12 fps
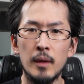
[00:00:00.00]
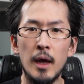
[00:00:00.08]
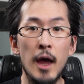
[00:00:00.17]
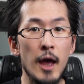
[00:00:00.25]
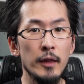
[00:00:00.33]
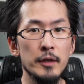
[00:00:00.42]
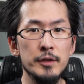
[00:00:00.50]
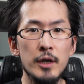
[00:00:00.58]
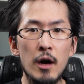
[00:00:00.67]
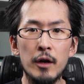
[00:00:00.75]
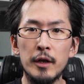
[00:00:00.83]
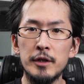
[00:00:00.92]
Headless
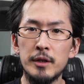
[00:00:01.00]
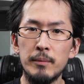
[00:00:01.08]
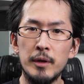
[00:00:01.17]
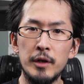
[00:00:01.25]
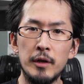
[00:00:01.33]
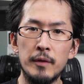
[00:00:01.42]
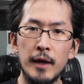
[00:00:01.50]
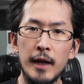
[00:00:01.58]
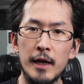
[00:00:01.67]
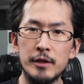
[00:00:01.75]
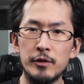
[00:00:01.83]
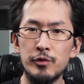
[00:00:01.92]
Haunt is a minion that
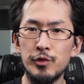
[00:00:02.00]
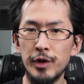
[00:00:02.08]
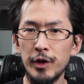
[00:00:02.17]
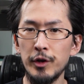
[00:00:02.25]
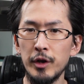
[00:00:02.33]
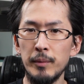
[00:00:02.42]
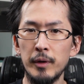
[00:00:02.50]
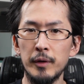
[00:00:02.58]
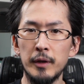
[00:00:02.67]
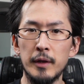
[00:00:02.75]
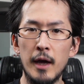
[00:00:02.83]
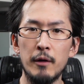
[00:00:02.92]
has a triggered
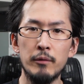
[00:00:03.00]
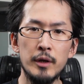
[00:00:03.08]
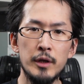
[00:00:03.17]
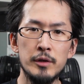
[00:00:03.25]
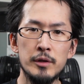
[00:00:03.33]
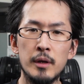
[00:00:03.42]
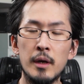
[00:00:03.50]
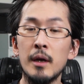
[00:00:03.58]
ability that reads,